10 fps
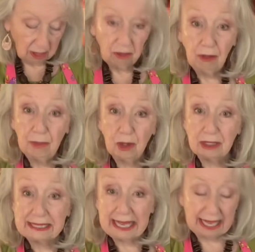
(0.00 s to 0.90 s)
the book
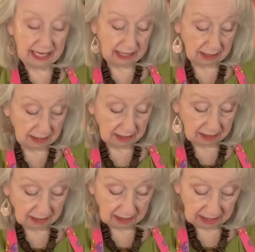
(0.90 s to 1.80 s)
signing
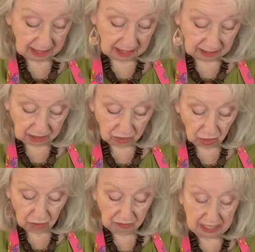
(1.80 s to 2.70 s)
in
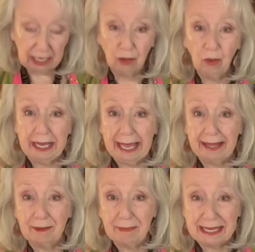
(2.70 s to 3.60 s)
Grove Hill. We
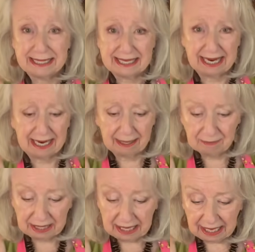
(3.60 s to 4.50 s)
had the best time,
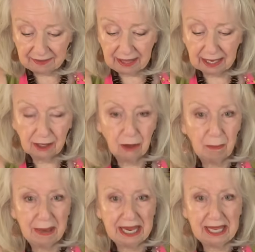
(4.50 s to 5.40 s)
and that little
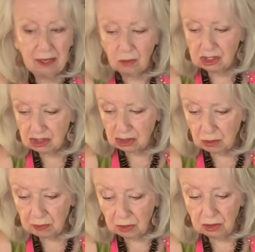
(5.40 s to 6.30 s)
band was
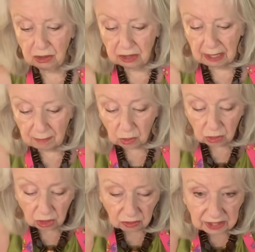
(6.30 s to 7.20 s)
super good. I'm going to
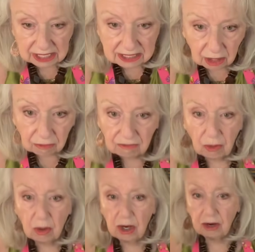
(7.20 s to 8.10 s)
cook these on
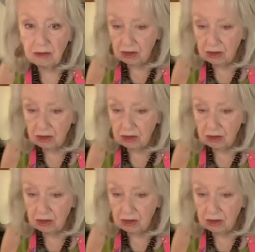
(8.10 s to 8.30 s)
400